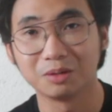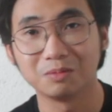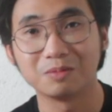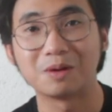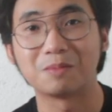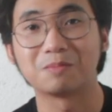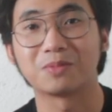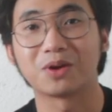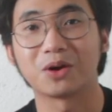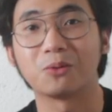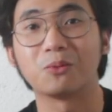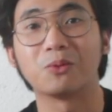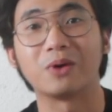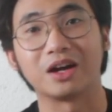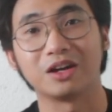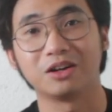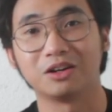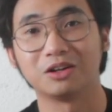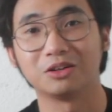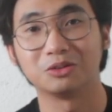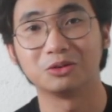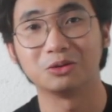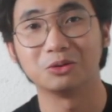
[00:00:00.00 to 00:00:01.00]
remember why
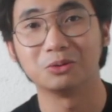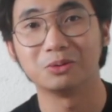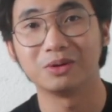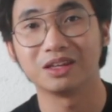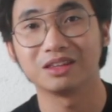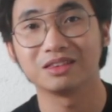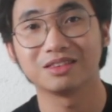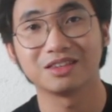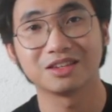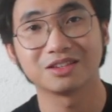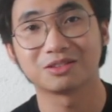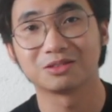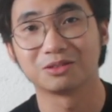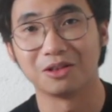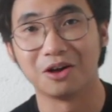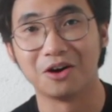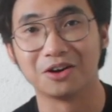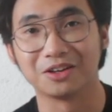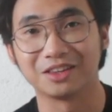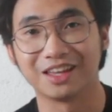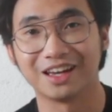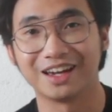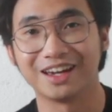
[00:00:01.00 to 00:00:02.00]
you're doing this
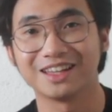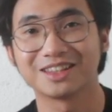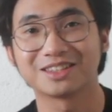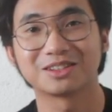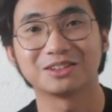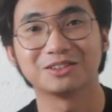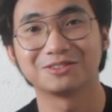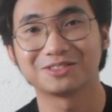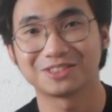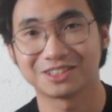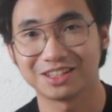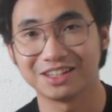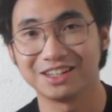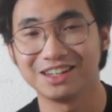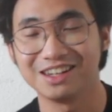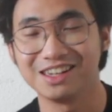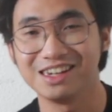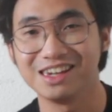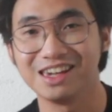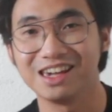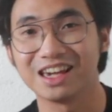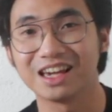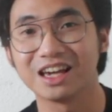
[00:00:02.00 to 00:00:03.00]
long nights of
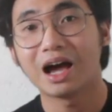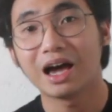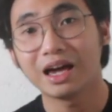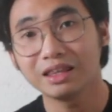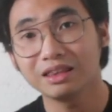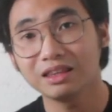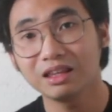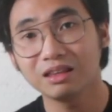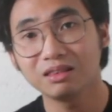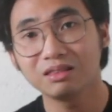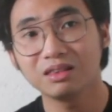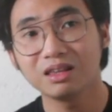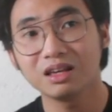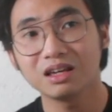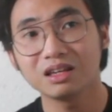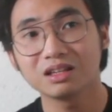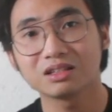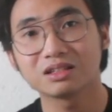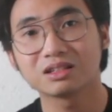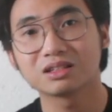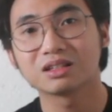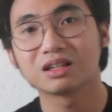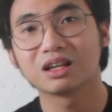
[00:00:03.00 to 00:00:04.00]
studying. I did
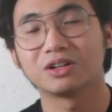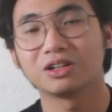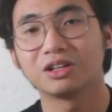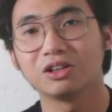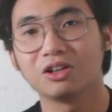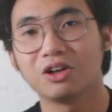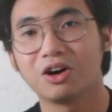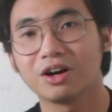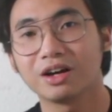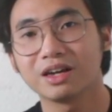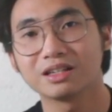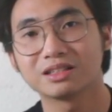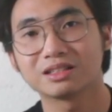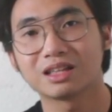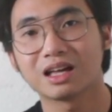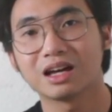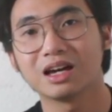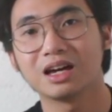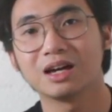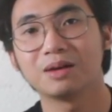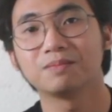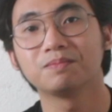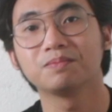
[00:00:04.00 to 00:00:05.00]
this for the longest
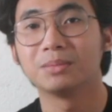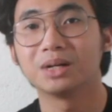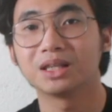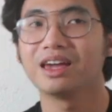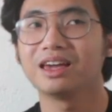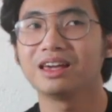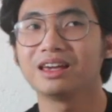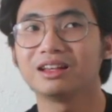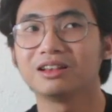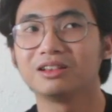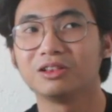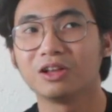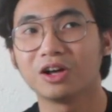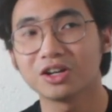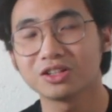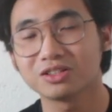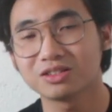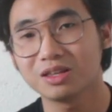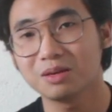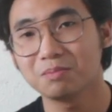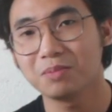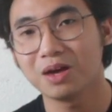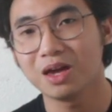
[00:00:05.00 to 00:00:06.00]
time, but I
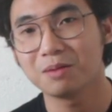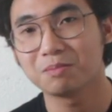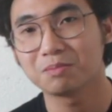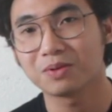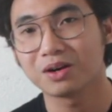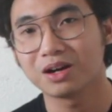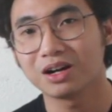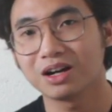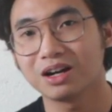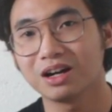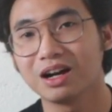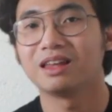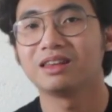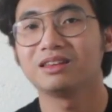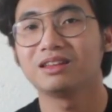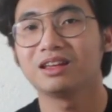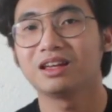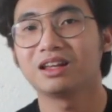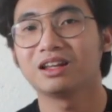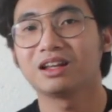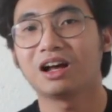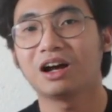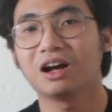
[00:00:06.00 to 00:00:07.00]
lost the paper, and
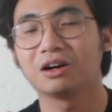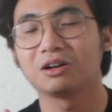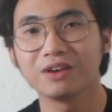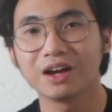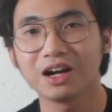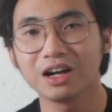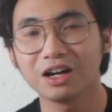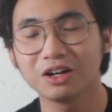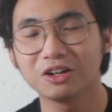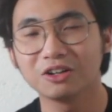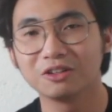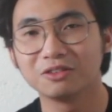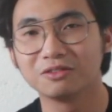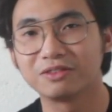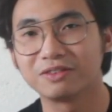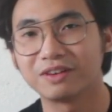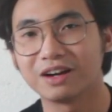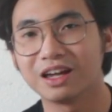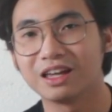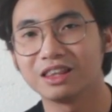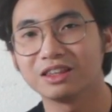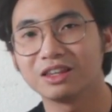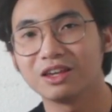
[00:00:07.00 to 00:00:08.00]
then a very good
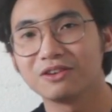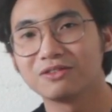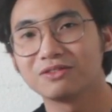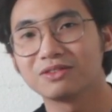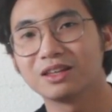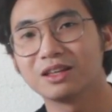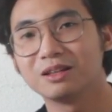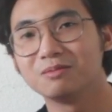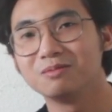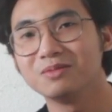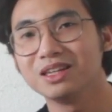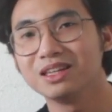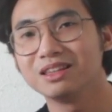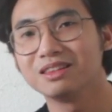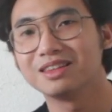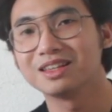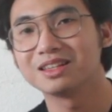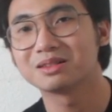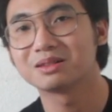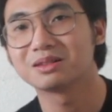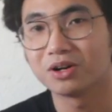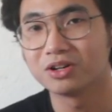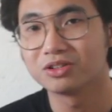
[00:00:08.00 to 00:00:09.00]
friend gifted me
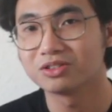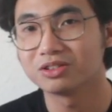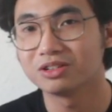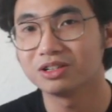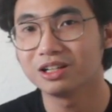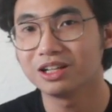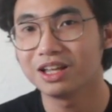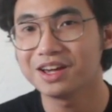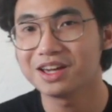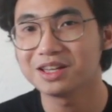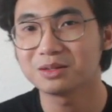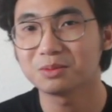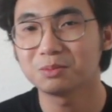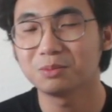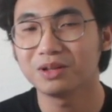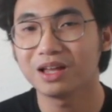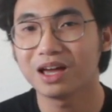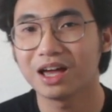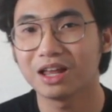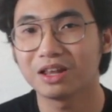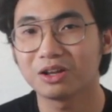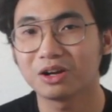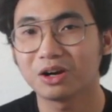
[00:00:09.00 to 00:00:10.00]
this personalized
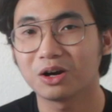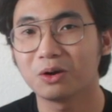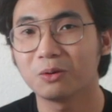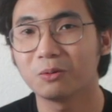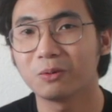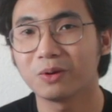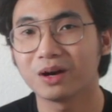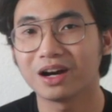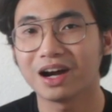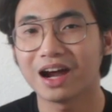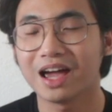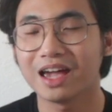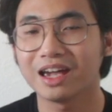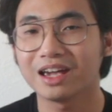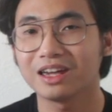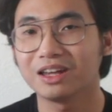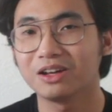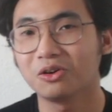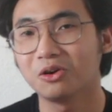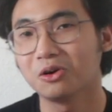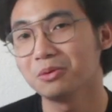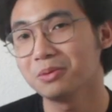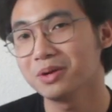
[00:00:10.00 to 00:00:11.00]
planner where I
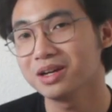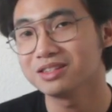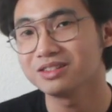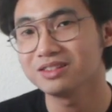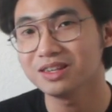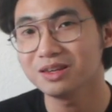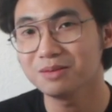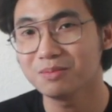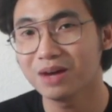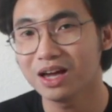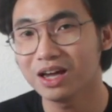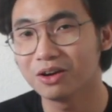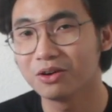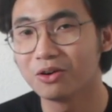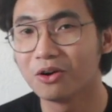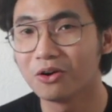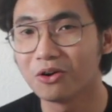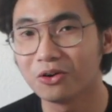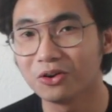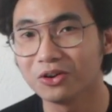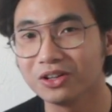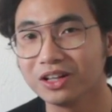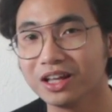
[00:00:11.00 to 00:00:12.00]
can always see my
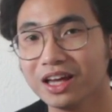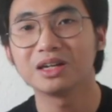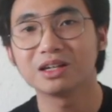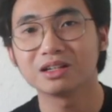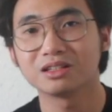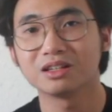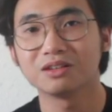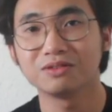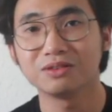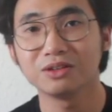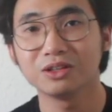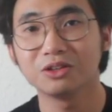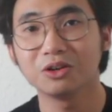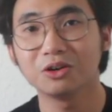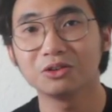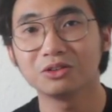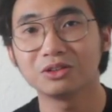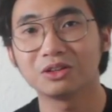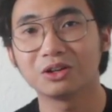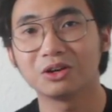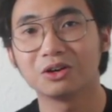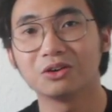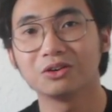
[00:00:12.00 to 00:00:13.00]
goal. Because if you
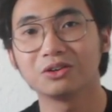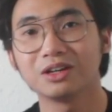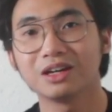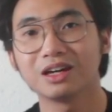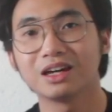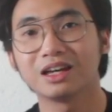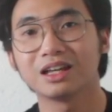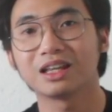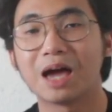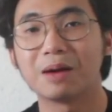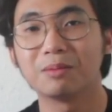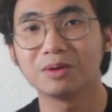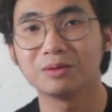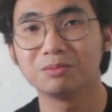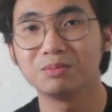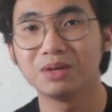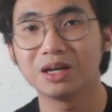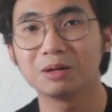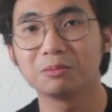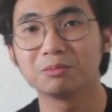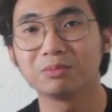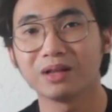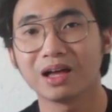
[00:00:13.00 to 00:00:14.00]
don't know yet, I'm a
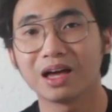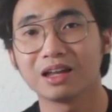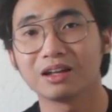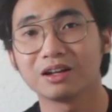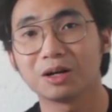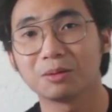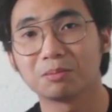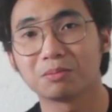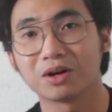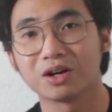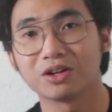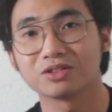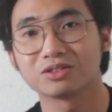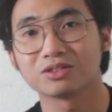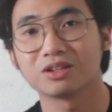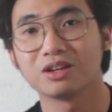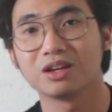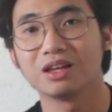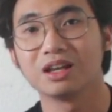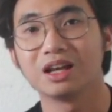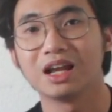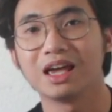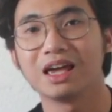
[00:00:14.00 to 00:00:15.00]
big planner
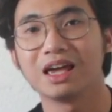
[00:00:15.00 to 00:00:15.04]
person,